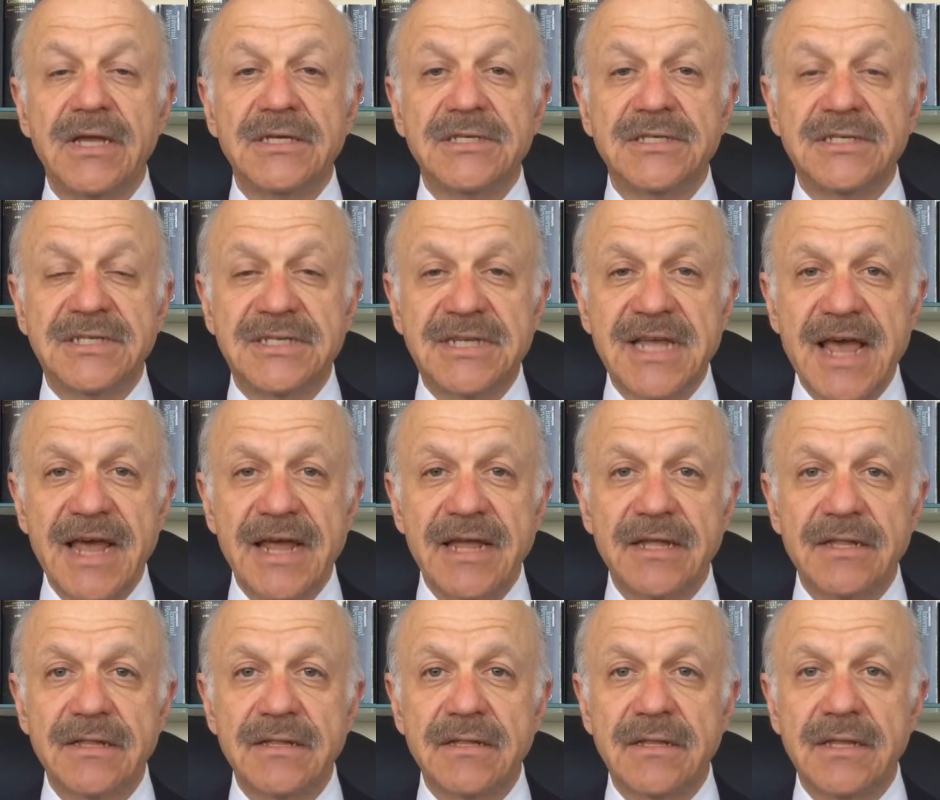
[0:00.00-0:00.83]

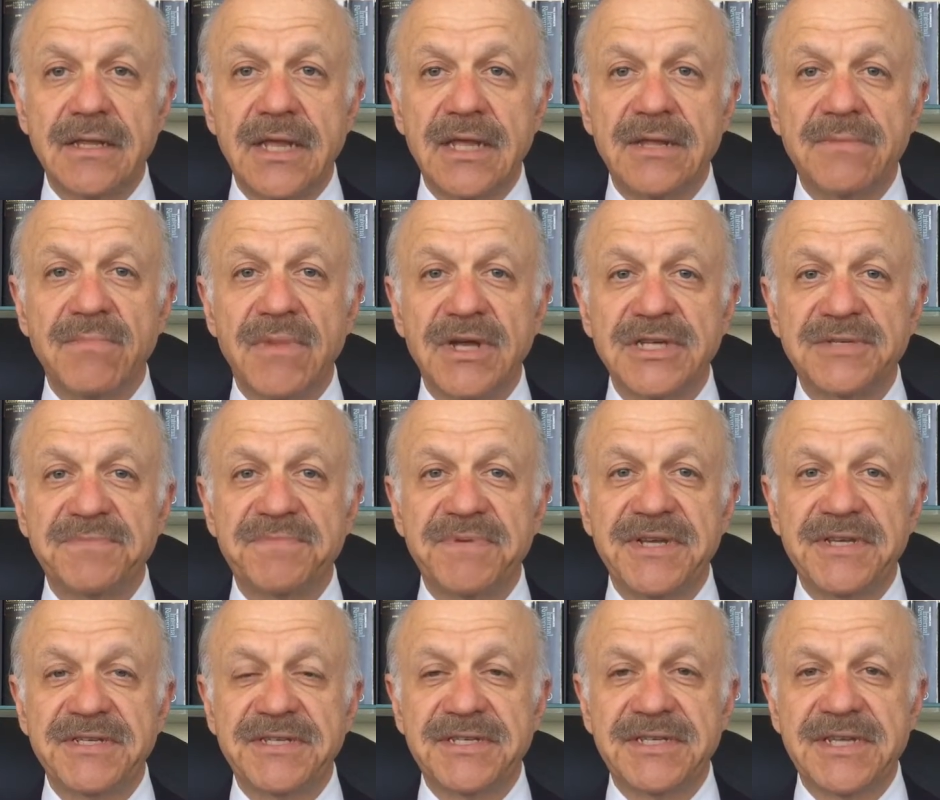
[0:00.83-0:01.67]
Second, it must
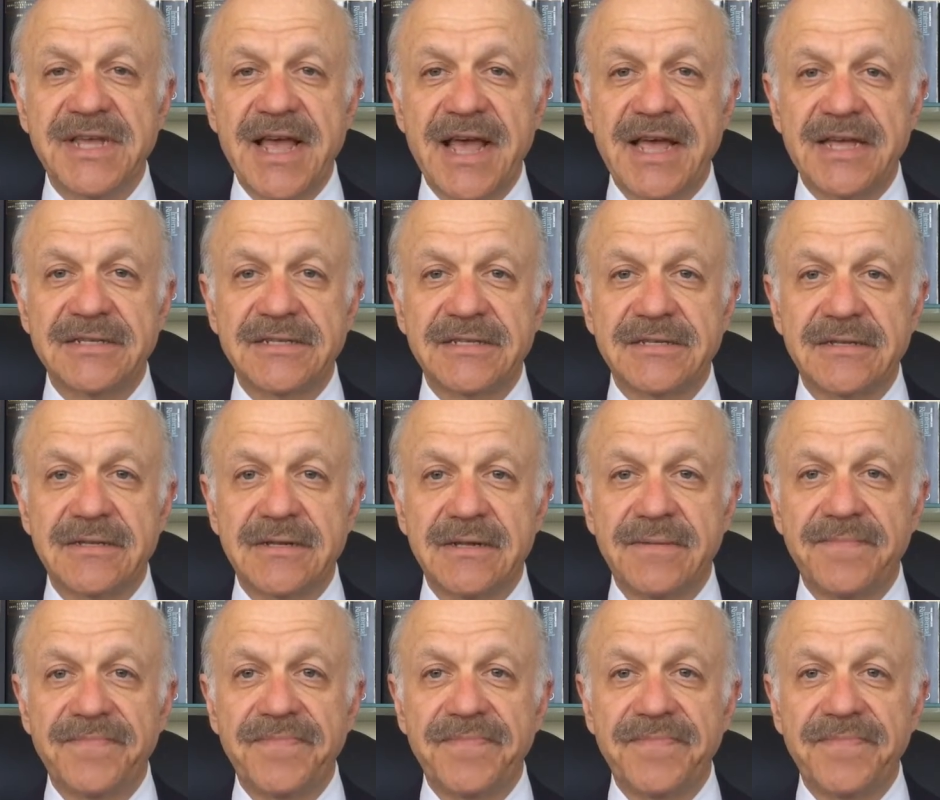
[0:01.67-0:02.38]
be assessed.